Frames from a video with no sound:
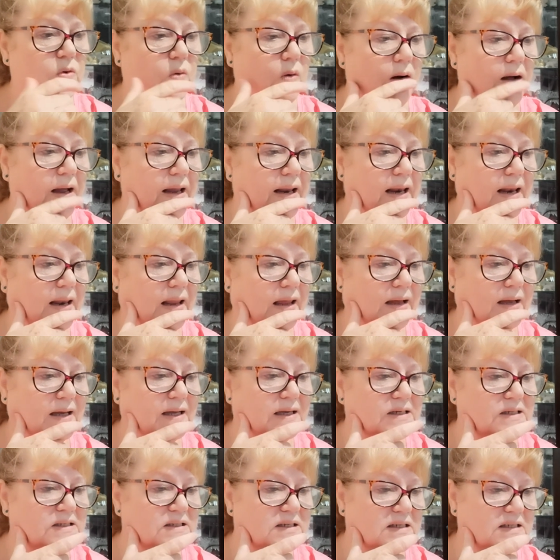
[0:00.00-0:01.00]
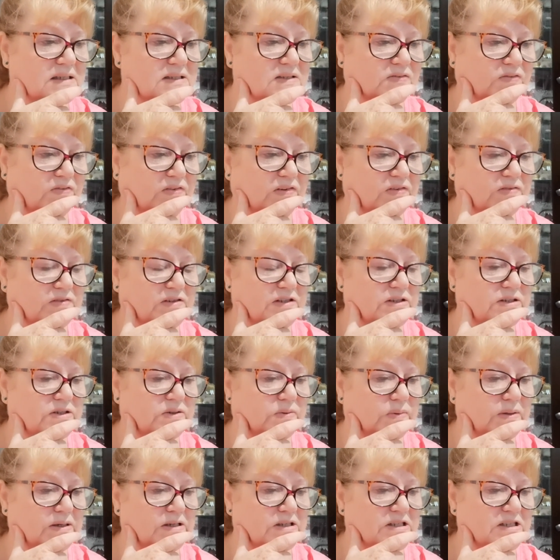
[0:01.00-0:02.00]
quite large. It's
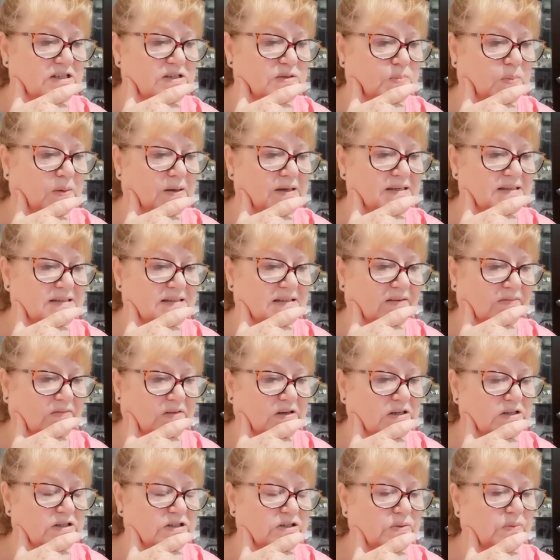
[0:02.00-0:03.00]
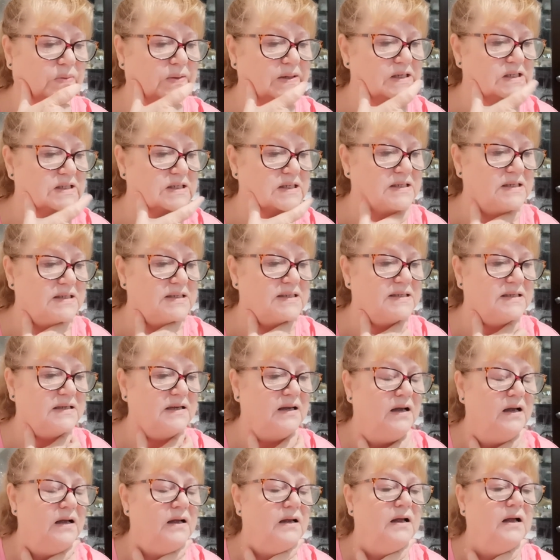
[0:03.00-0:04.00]
fifty-two inches by seventy-two inches,
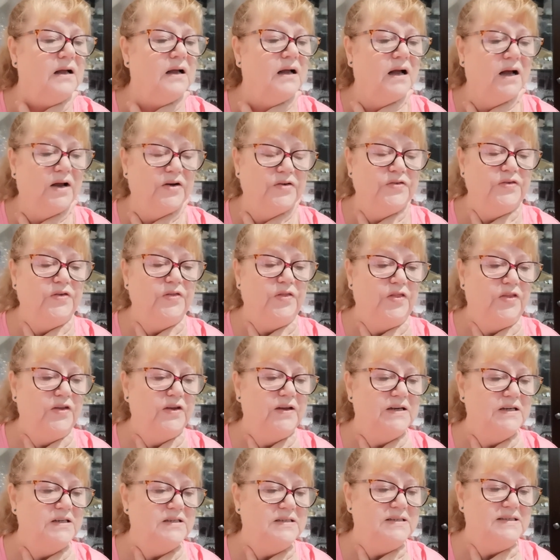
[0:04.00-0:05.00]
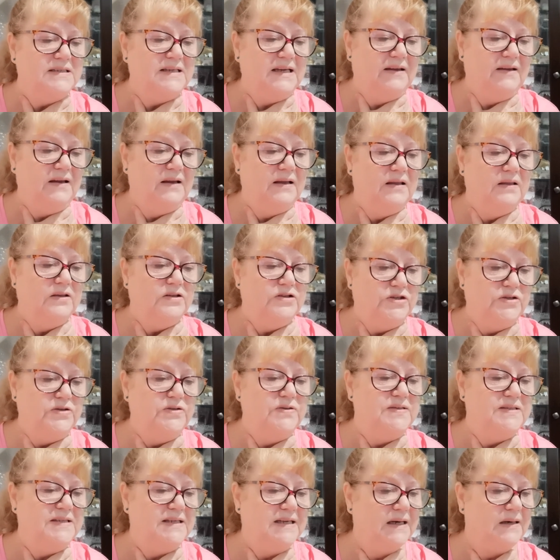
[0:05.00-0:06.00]
one hundred
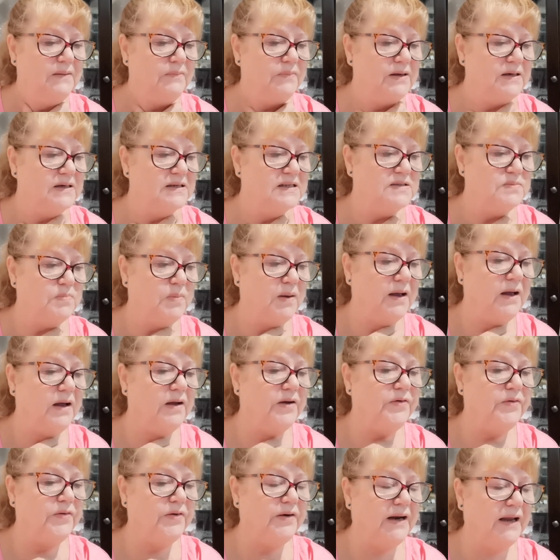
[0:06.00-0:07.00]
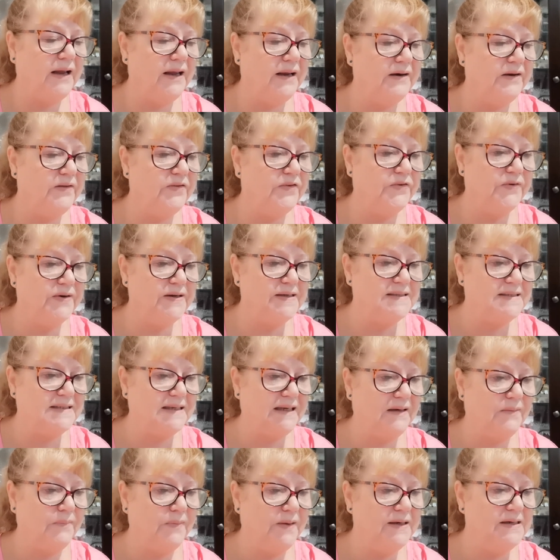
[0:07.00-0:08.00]
thirty-two centimeters by one hundred eighty-three
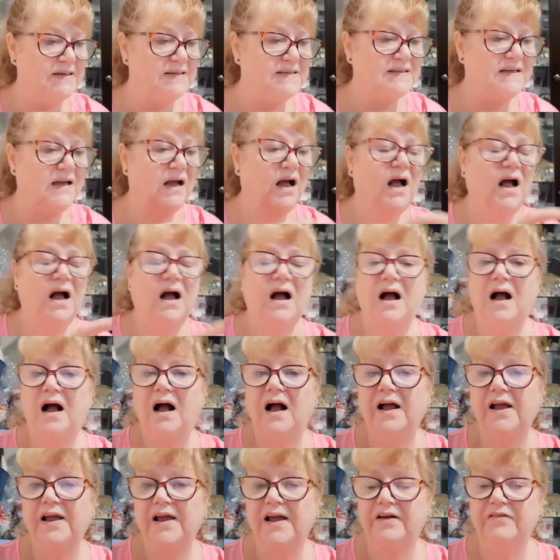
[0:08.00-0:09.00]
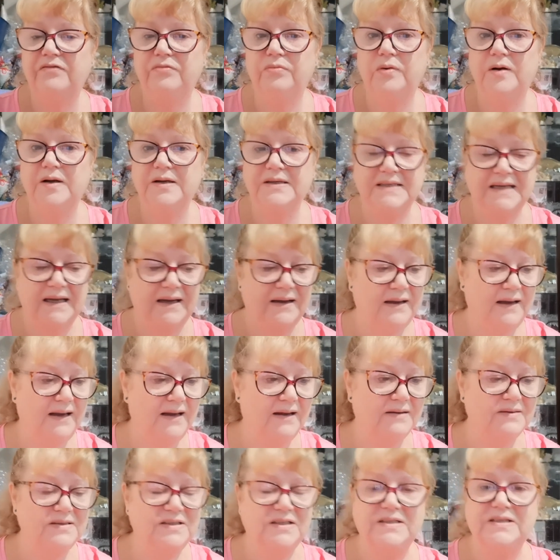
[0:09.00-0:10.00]
centimeters. I have worked out
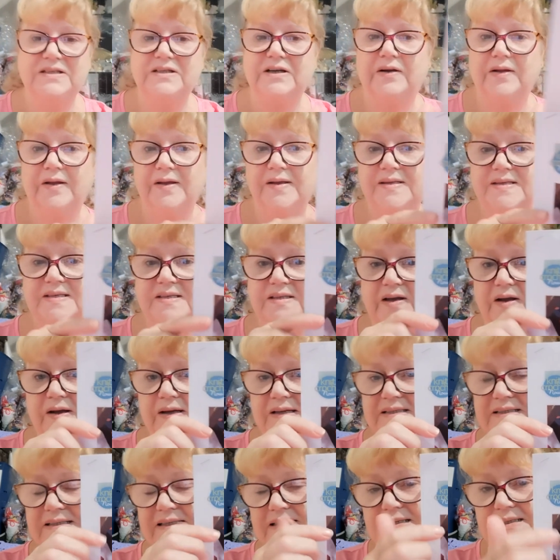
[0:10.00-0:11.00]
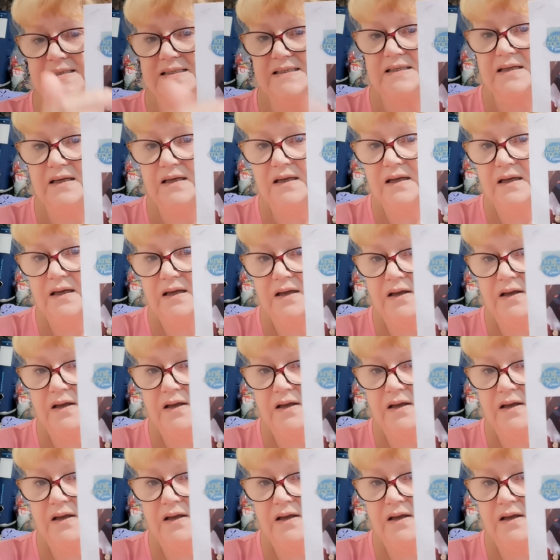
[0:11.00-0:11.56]
how to downsize this